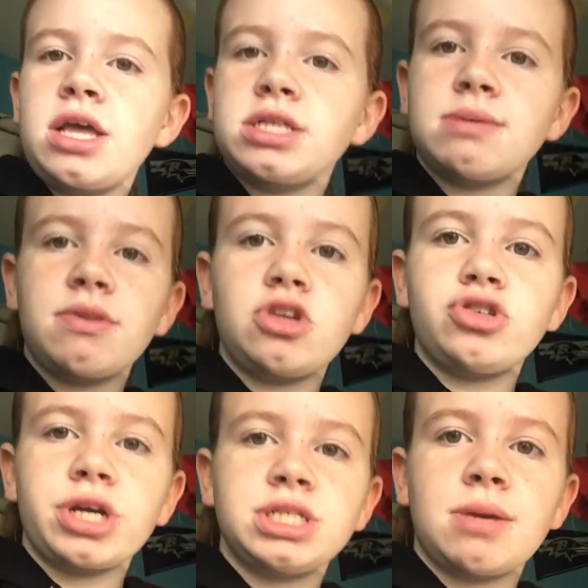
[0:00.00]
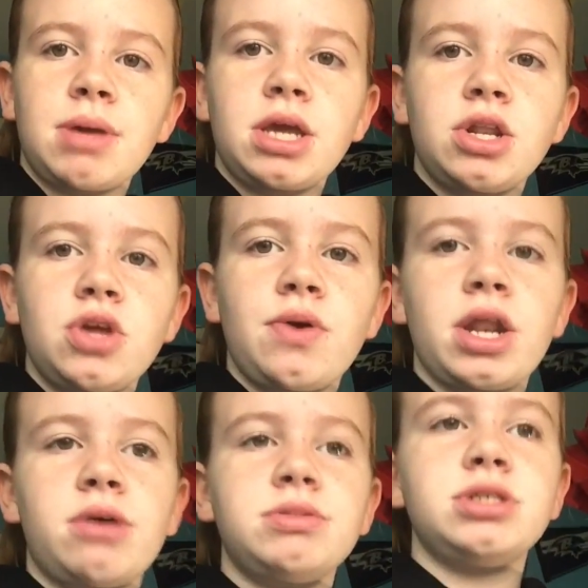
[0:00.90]
some of the tricks Nutmeg can do,
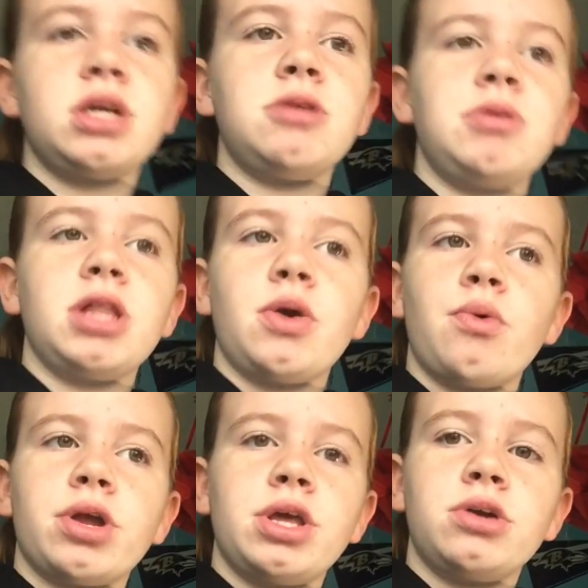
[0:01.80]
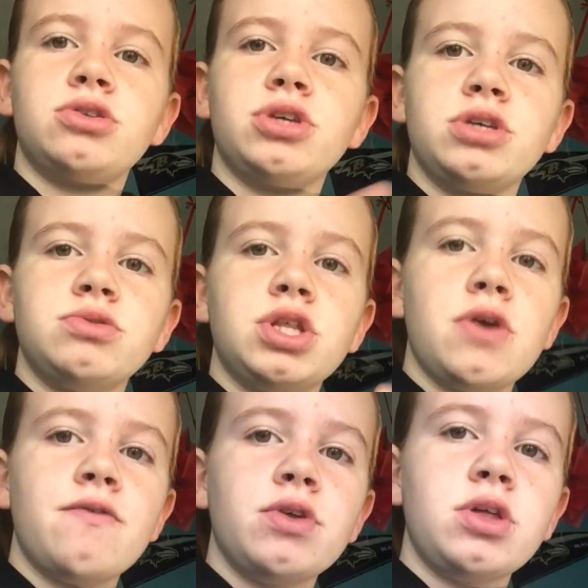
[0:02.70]
and I'm just going to be like working on tricks with
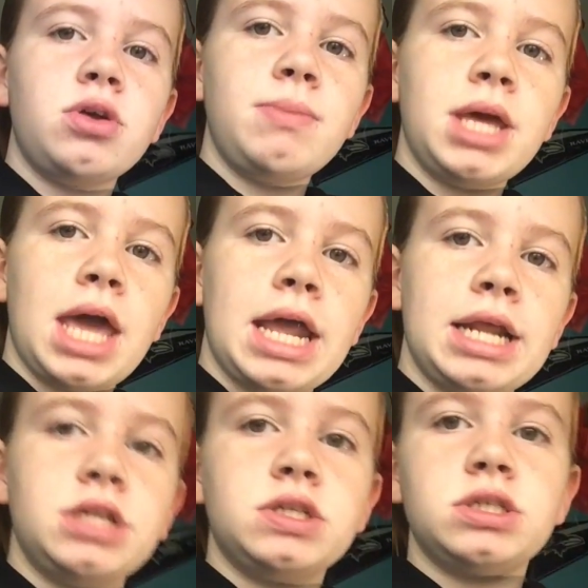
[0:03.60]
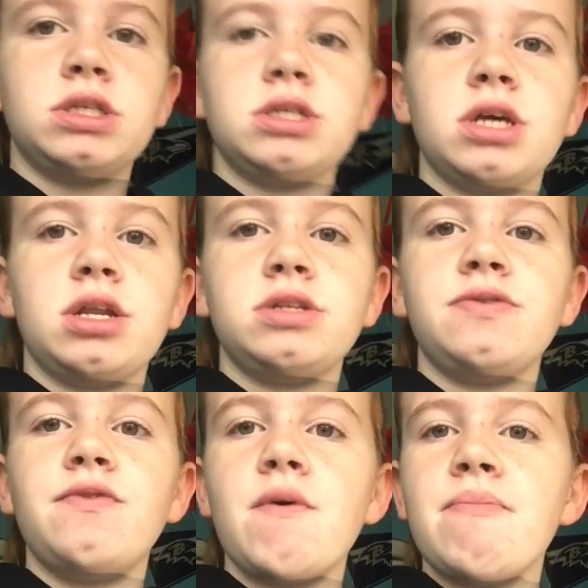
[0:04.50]
her for a little bit, and I just decided
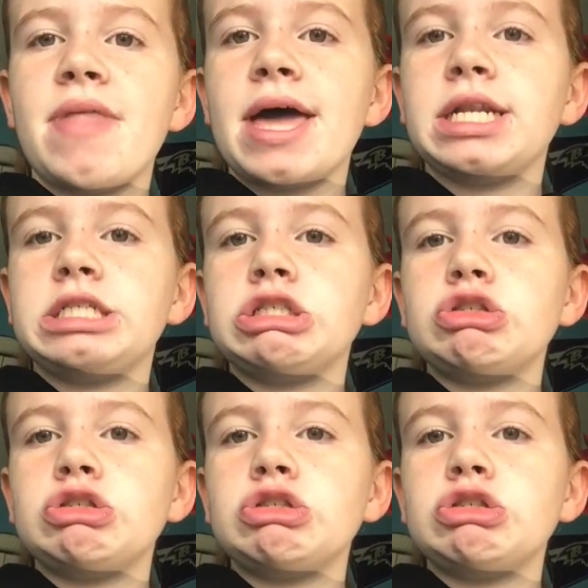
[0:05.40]
to film that.